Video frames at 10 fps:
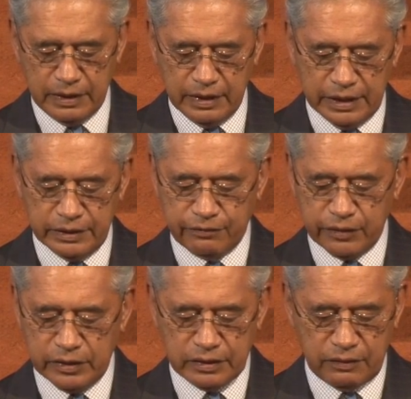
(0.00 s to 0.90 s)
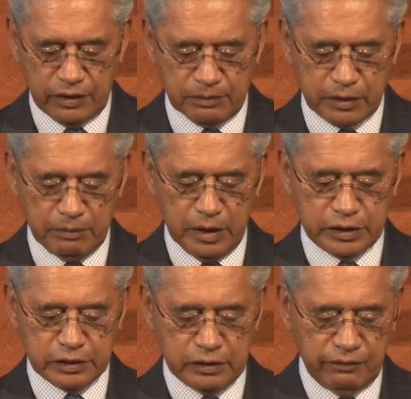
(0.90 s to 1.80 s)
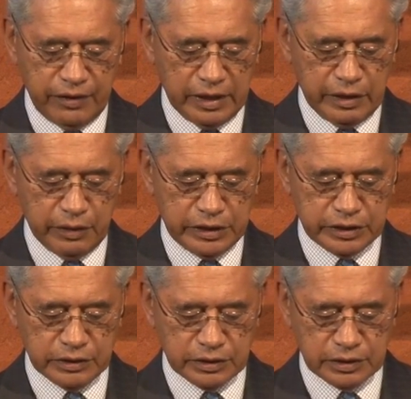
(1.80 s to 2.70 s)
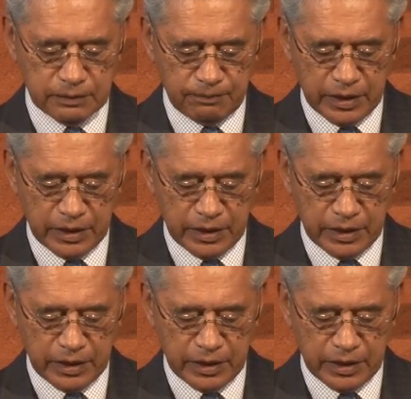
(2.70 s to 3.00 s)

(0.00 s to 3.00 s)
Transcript: are different from commercial valuations